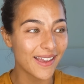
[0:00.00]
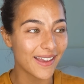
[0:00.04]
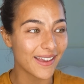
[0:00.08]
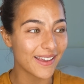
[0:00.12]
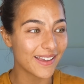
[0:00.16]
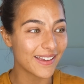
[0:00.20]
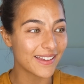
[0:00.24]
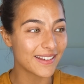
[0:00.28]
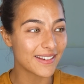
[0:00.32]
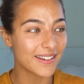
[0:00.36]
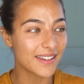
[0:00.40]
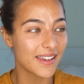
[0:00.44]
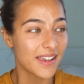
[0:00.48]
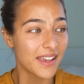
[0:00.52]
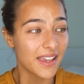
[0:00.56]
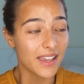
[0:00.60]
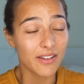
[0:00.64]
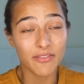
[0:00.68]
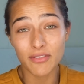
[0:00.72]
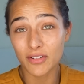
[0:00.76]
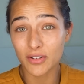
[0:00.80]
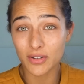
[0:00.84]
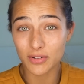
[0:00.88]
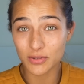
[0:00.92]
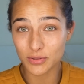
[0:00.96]
And
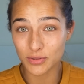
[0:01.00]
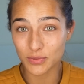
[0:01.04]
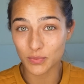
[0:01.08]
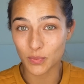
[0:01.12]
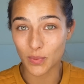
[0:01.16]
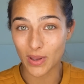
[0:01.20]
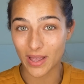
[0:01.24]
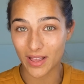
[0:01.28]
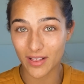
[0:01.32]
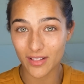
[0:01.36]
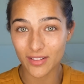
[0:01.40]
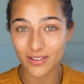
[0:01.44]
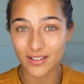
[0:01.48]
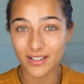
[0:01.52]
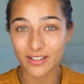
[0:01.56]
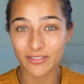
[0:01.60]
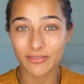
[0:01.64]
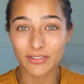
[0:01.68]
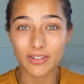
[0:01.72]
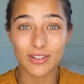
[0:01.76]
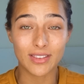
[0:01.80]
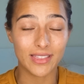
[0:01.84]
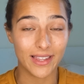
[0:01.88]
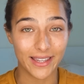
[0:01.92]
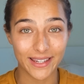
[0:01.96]
if it goes well and
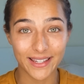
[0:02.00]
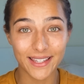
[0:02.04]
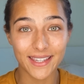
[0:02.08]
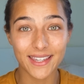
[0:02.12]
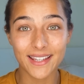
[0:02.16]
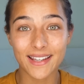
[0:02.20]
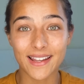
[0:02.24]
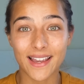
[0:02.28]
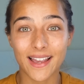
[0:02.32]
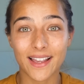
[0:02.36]
if you like it,